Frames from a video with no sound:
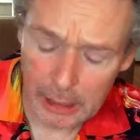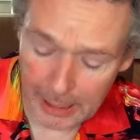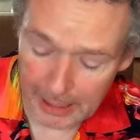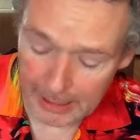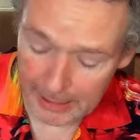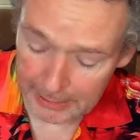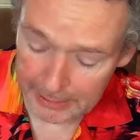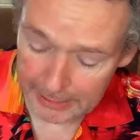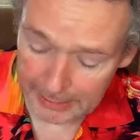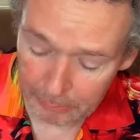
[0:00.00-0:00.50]

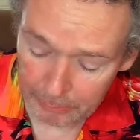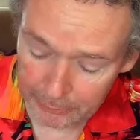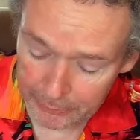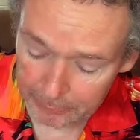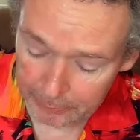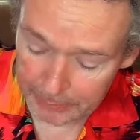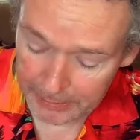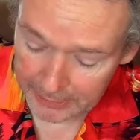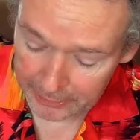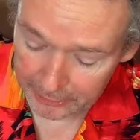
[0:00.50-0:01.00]
And he was
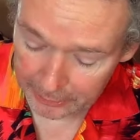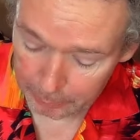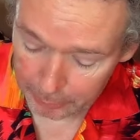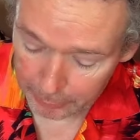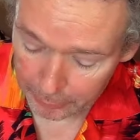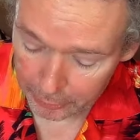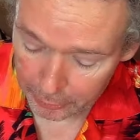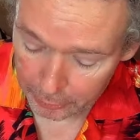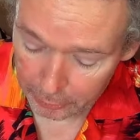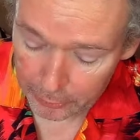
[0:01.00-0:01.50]
the band's
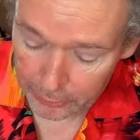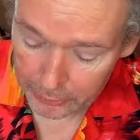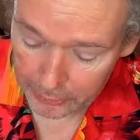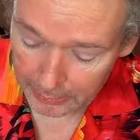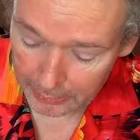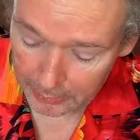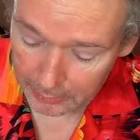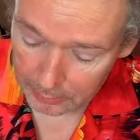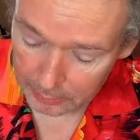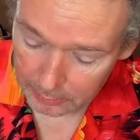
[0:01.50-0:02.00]

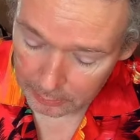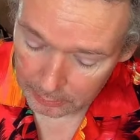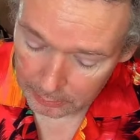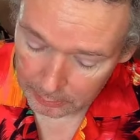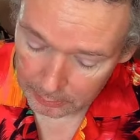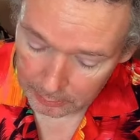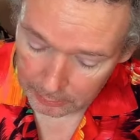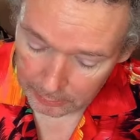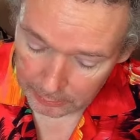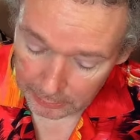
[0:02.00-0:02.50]
producer,
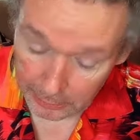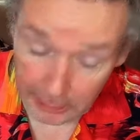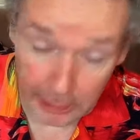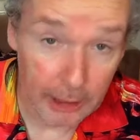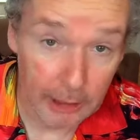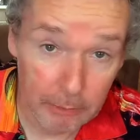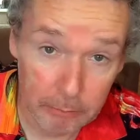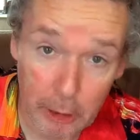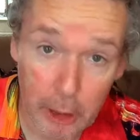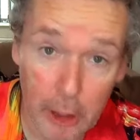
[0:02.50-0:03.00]

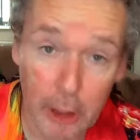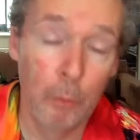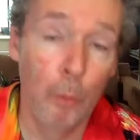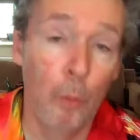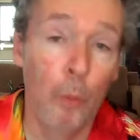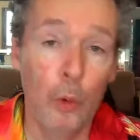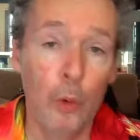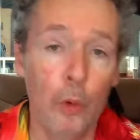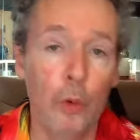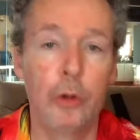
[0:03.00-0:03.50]

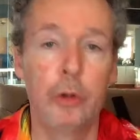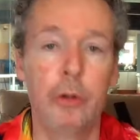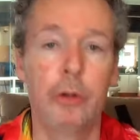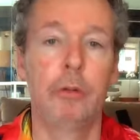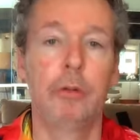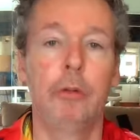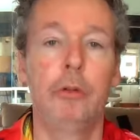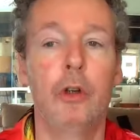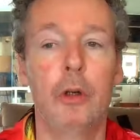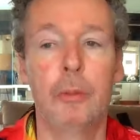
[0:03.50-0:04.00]

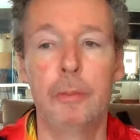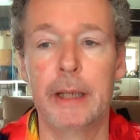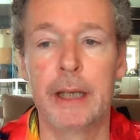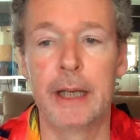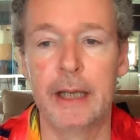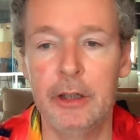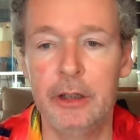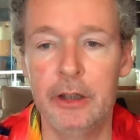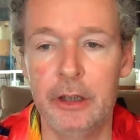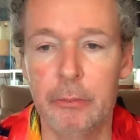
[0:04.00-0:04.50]

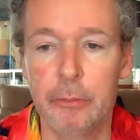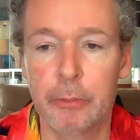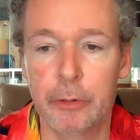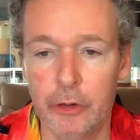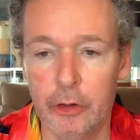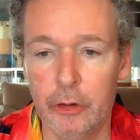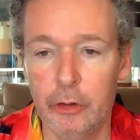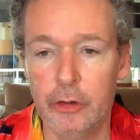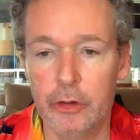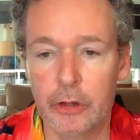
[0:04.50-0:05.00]
award-nominated
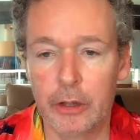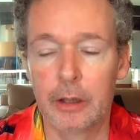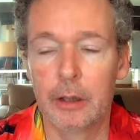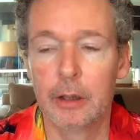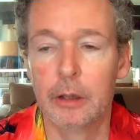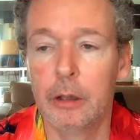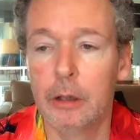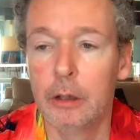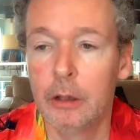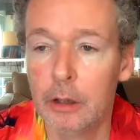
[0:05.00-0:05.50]
producer.
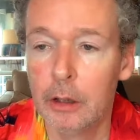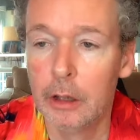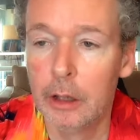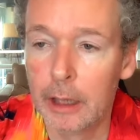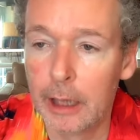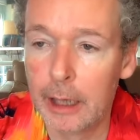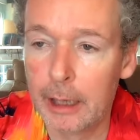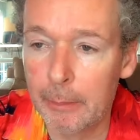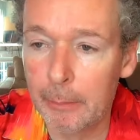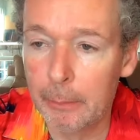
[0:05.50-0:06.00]

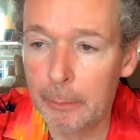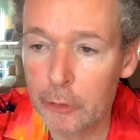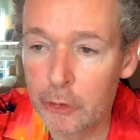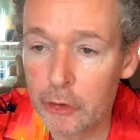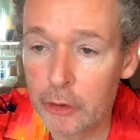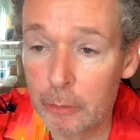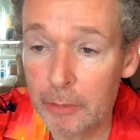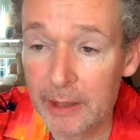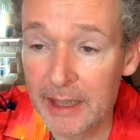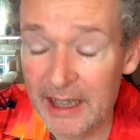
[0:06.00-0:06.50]

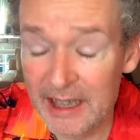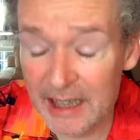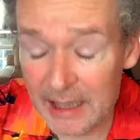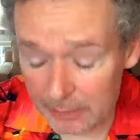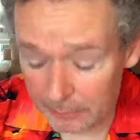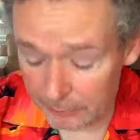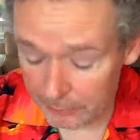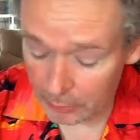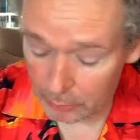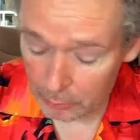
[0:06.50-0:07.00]
So when he
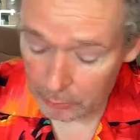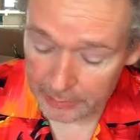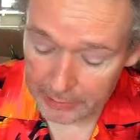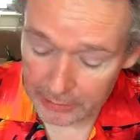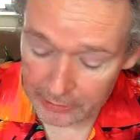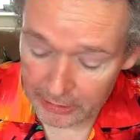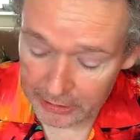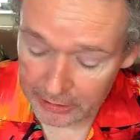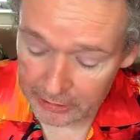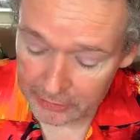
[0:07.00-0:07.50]
left in
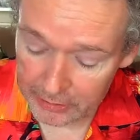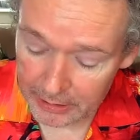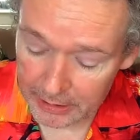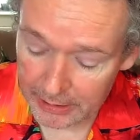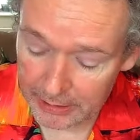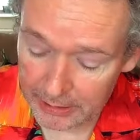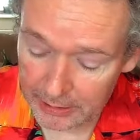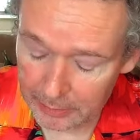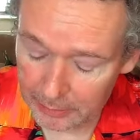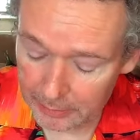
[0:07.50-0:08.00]

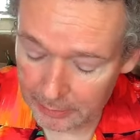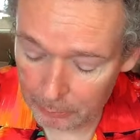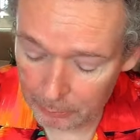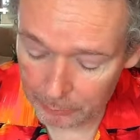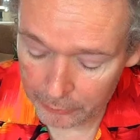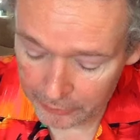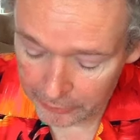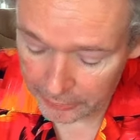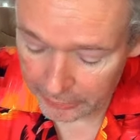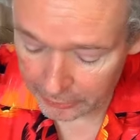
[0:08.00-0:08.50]
2016, there
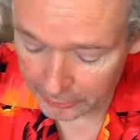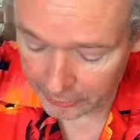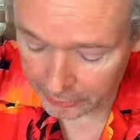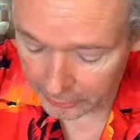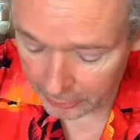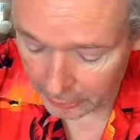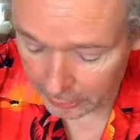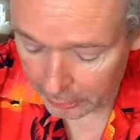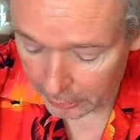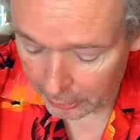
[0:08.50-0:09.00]
was
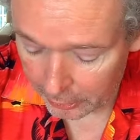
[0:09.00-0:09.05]
this